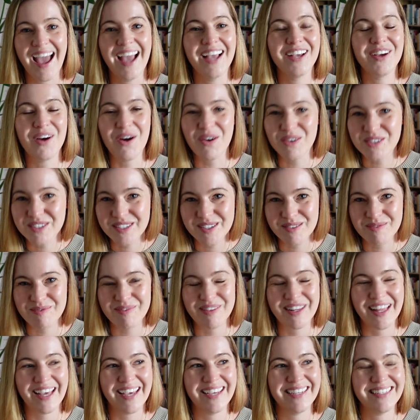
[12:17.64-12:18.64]
and
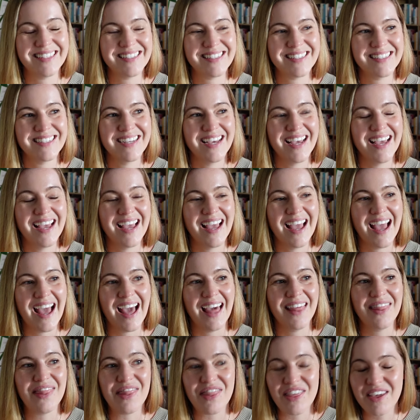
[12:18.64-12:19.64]
contemplate
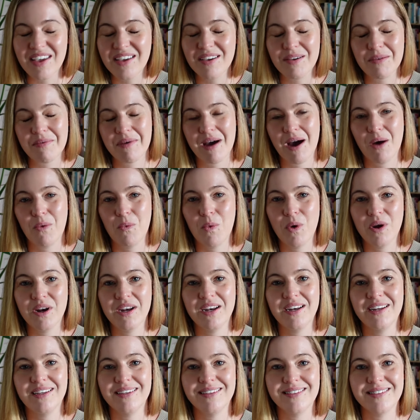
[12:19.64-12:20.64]
and think about what
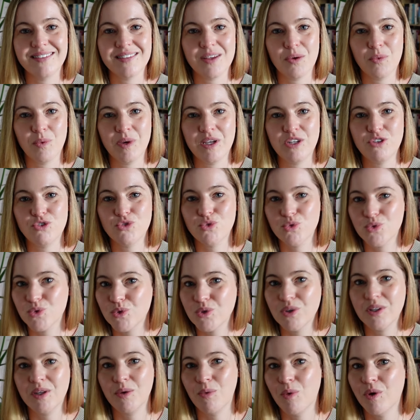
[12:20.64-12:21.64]
it is that we
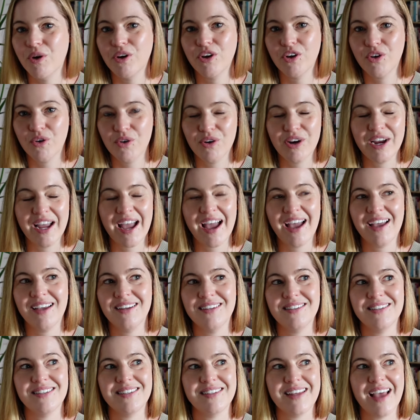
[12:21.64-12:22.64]
truly want to
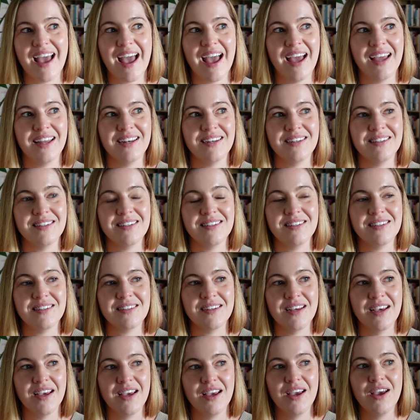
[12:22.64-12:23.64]
create and
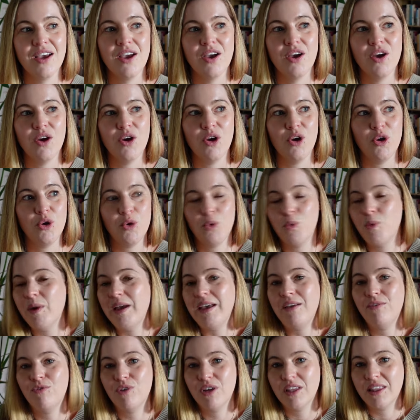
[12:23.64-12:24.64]
who
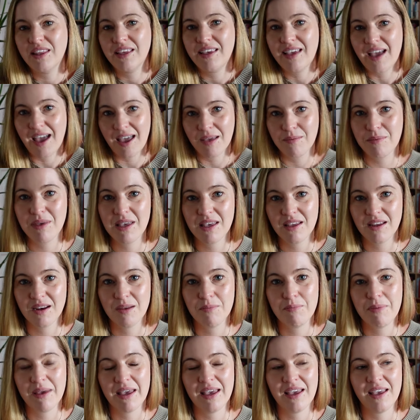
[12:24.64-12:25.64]
we really came here
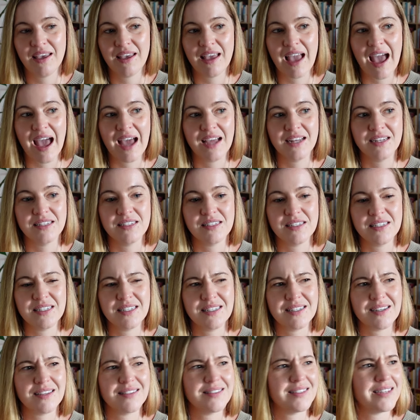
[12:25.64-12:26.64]
to be. And
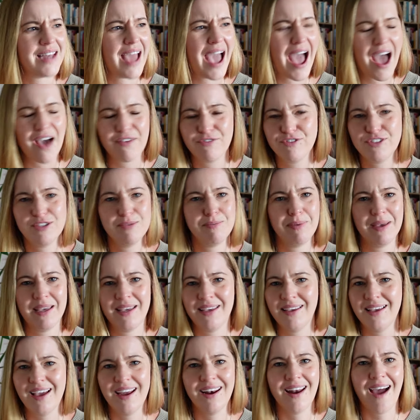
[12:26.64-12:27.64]
it doesn't have to
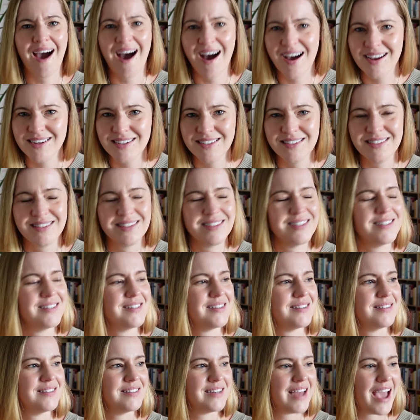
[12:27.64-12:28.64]
be an artist, it
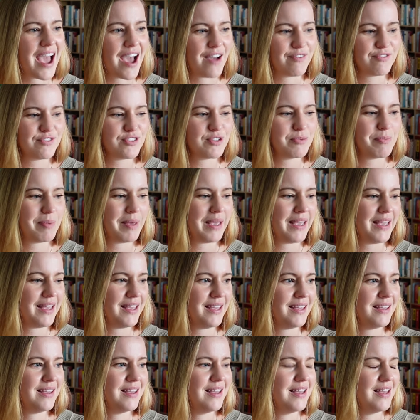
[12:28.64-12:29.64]
doesn't have to
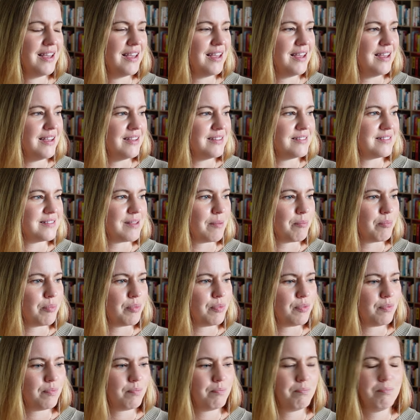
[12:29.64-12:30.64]
be some
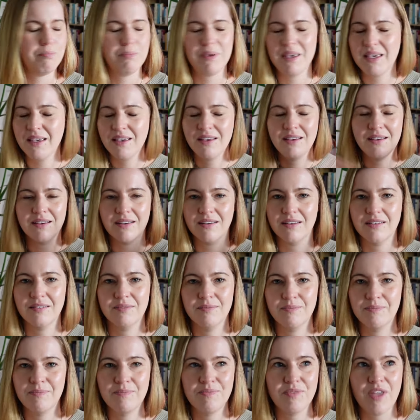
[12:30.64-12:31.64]
big
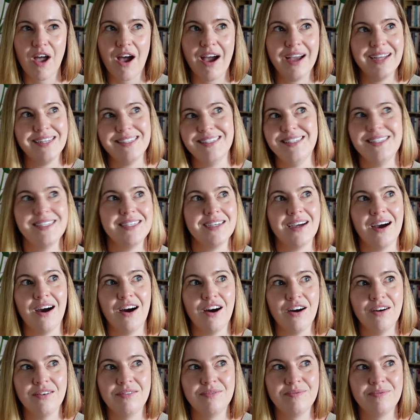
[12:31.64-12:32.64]
idea,